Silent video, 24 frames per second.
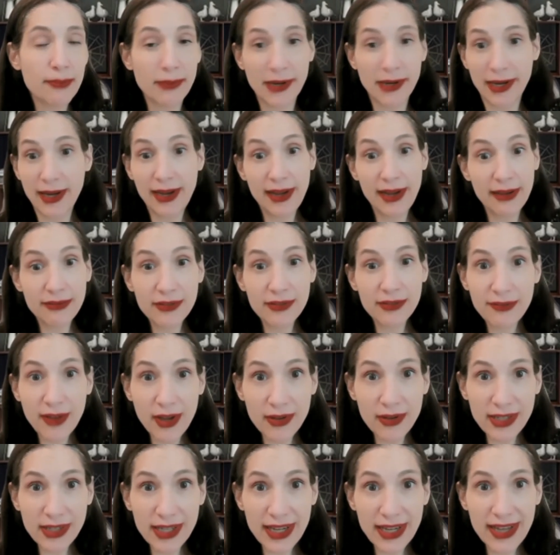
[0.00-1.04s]
but I haven't
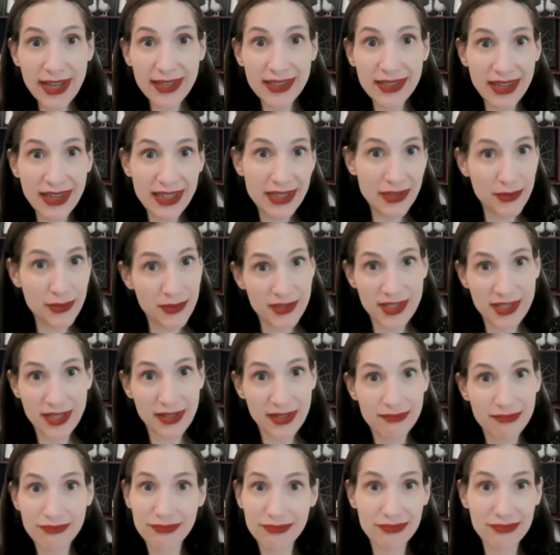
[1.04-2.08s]
found it yet, and I use
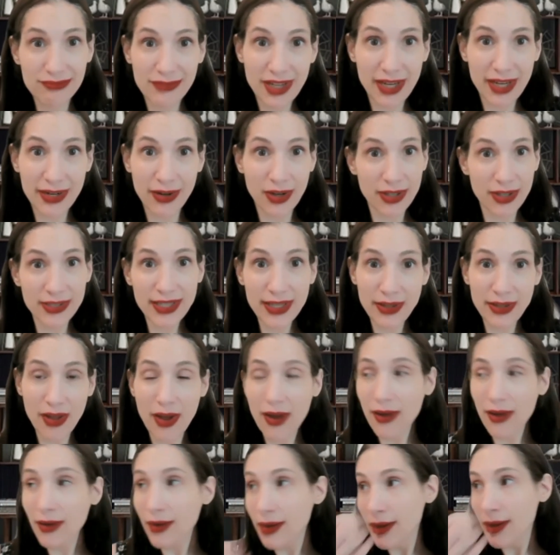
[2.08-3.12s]
it kind of all day
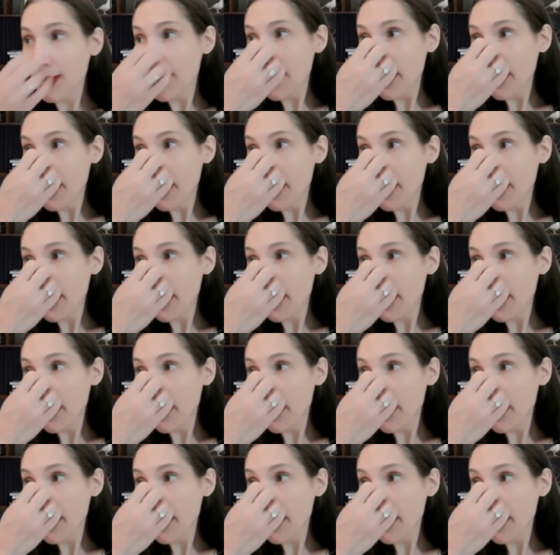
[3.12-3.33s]
long.